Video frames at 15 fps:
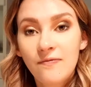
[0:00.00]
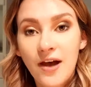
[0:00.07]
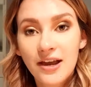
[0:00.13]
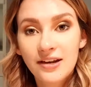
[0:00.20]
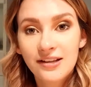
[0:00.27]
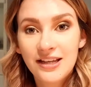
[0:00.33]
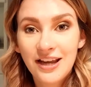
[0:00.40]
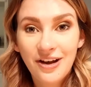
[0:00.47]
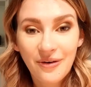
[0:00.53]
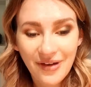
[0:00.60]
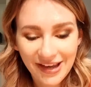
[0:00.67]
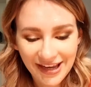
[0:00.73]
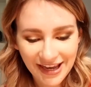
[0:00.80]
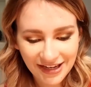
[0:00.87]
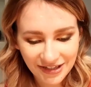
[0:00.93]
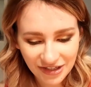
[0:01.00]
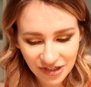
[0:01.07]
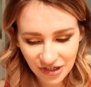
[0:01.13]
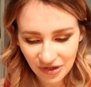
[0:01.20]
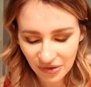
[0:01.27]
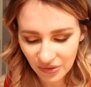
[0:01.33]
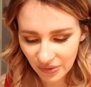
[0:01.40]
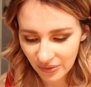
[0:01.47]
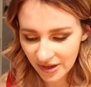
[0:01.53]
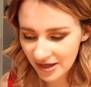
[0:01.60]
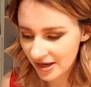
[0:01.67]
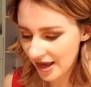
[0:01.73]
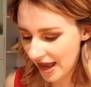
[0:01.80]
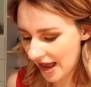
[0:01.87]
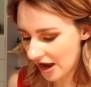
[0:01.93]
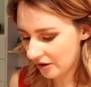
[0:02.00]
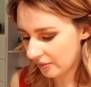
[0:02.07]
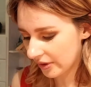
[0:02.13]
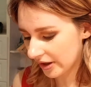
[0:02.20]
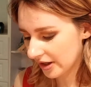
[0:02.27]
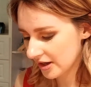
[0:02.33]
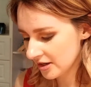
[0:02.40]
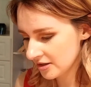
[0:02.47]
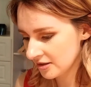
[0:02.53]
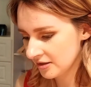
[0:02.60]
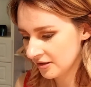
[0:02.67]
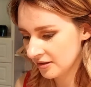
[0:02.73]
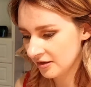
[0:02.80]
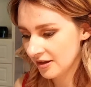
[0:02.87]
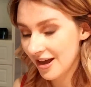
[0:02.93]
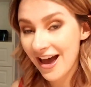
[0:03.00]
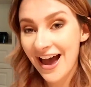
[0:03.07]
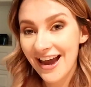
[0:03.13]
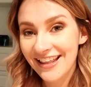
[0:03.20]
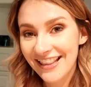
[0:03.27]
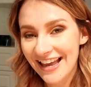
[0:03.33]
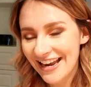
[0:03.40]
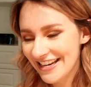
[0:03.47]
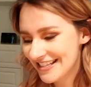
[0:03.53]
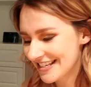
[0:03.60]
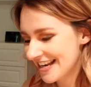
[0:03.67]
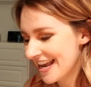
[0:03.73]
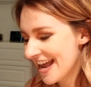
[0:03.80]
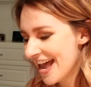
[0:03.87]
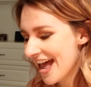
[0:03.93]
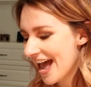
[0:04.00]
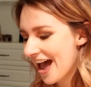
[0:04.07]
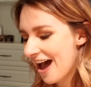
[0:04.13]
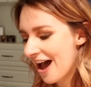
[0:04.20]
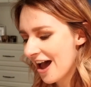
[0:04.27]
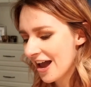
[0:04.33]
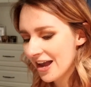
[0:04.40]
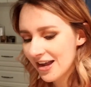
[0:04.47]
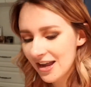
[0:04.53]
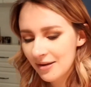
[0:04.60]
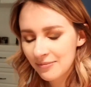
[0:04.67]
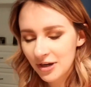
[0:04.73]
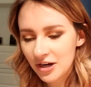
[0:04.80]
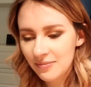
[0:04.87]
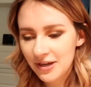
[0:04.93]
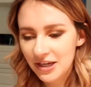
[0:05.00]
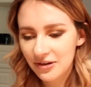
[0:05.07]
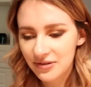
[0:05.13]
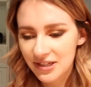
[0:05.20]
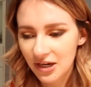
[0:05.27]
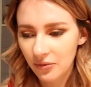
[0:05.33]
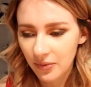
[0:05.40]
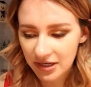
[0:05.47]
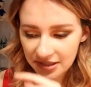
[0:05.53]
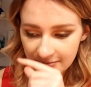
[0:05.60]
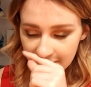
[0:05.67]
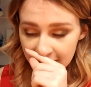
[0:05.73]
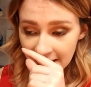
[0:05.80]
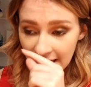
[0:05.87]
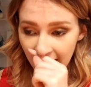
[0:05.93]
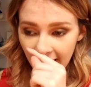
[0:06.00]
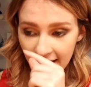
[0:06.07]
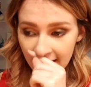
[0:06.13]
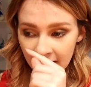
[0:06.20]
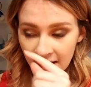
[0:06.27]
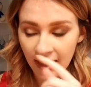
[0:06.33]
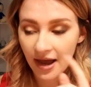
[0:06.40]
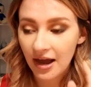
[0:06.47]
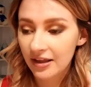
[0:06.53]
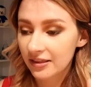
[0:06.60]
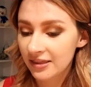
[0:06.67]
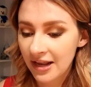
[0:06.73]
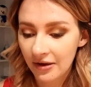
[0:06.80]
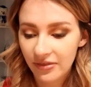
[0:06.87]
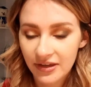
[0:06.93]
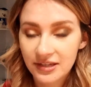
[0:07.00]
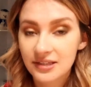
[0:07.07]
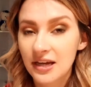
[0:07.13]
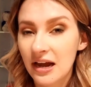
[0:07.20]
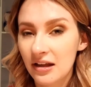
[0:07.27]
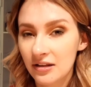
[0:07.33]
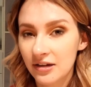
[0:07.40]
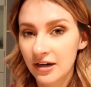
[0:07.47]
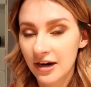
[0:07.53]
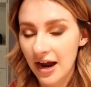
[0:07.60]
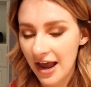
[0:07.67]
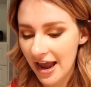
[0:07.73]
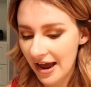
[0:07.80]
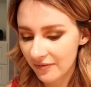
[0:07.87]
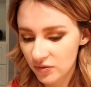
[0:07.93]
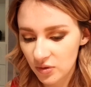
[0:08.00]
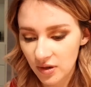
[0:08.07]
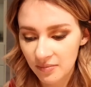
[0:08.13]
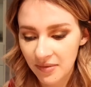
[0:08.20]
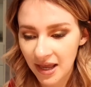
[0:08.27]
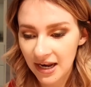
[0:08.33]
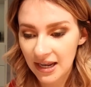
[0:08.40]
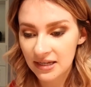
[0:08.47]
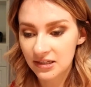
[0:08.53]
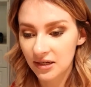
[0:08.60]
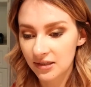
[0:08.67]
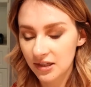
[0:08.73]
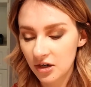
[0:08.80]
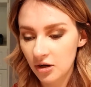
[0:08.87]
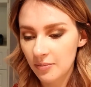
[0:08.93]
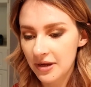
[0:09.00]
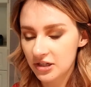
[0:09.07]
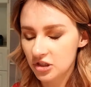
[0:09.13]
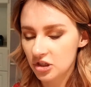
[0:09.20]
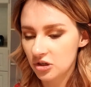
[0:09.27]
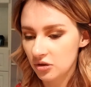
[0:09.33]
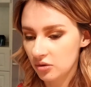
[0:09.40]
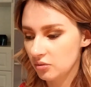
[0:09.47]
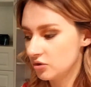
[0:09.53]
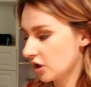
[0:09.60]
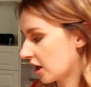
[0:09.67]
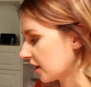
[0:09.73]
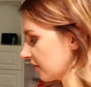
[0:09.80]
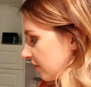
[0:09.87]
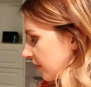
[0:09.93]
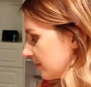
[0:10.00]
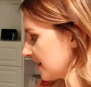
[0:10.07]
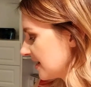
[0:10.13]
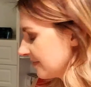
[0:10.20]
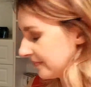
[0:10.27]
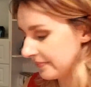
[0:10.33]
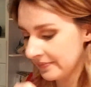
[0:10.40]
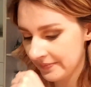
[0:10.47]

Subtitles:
Finally, going into our highlight, I am going to be using Wisp today. Now this color, I have to admit, is a little bit too dark for me.